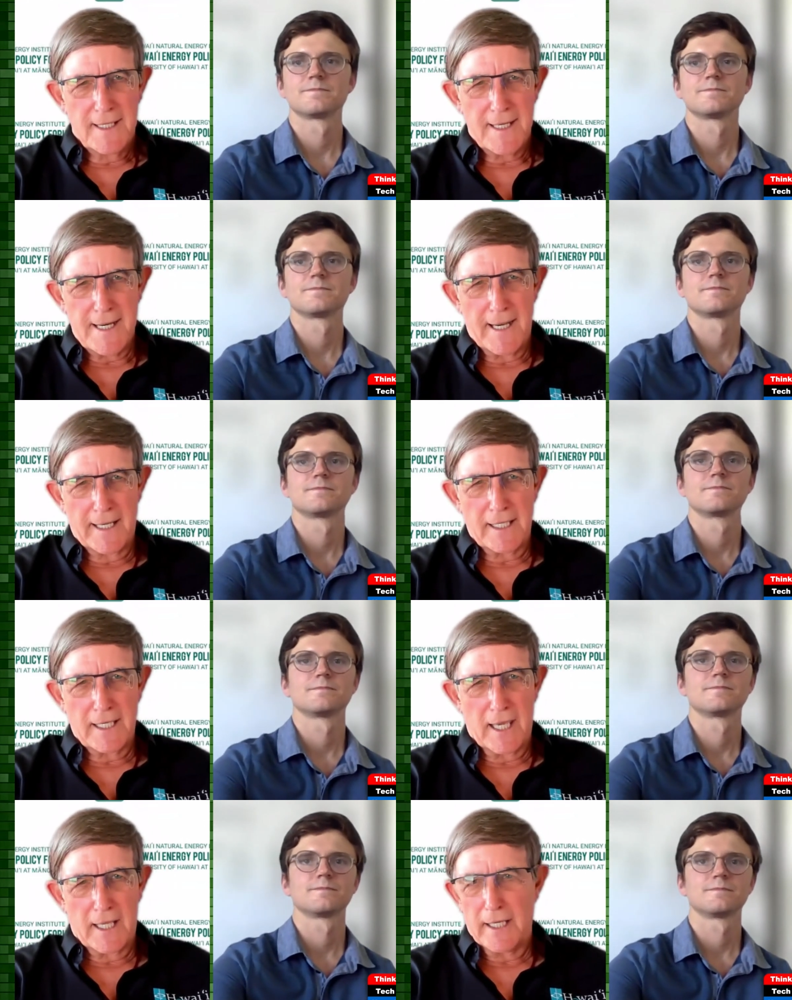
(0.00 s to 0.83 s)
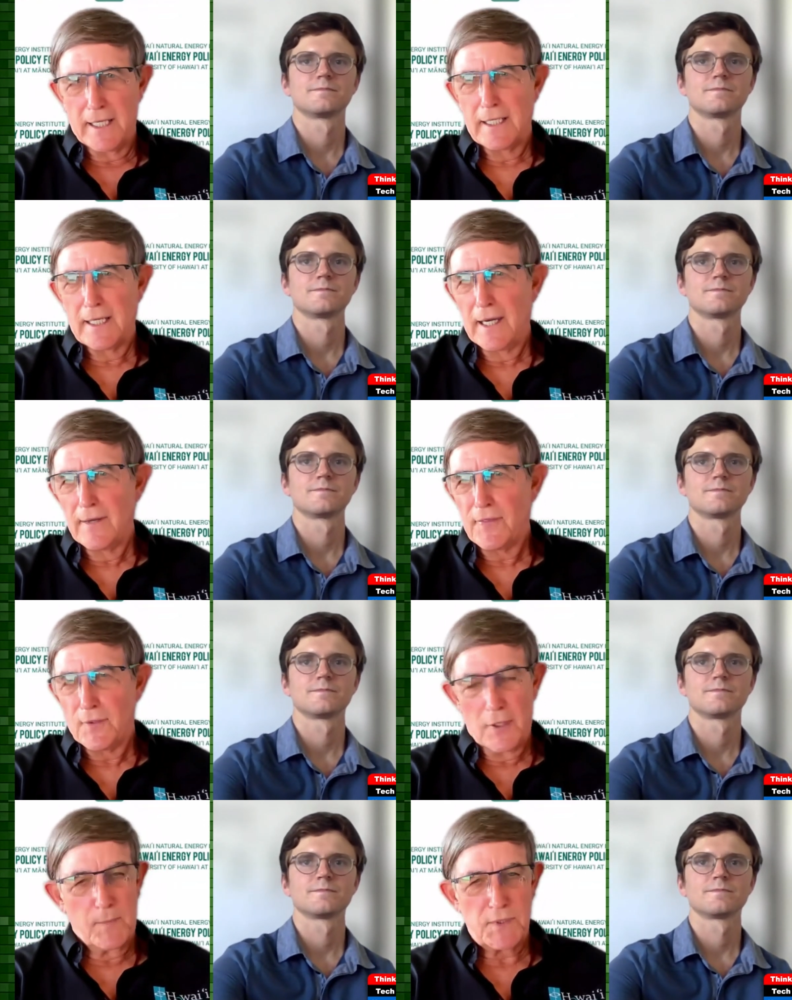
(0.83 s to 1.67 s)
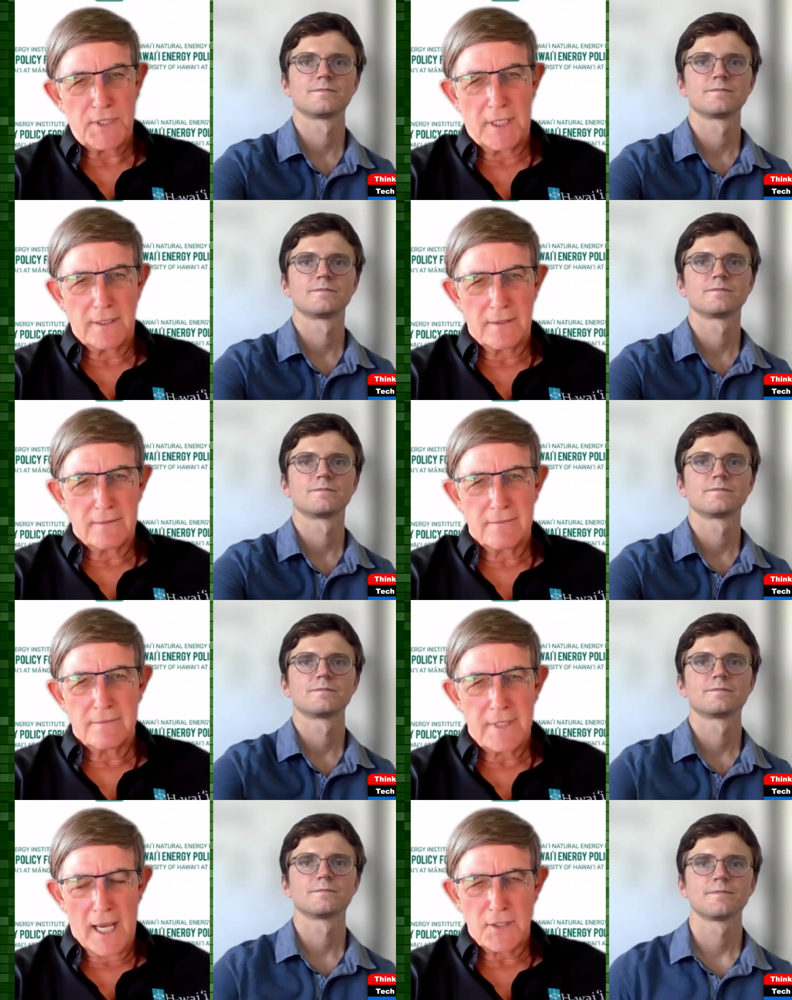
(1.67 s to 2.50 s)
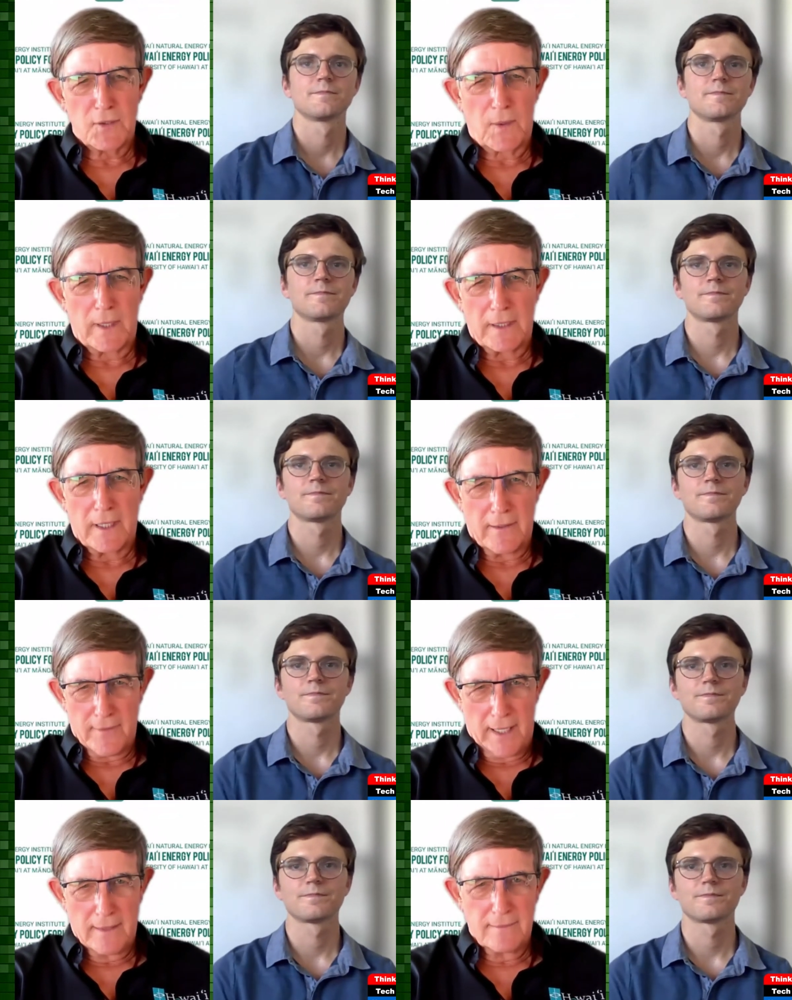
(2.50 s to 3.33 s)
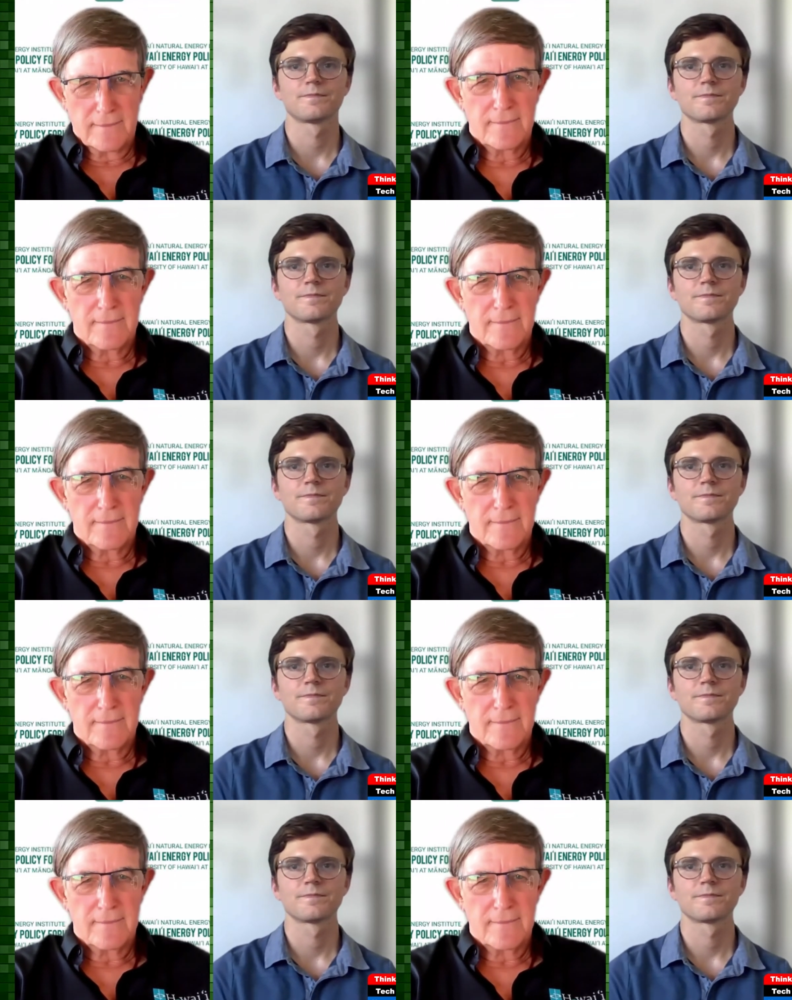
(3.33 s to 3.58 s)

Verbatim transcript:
Speaker 1: uh, I can get a uh, thirty percent tax credit out of that.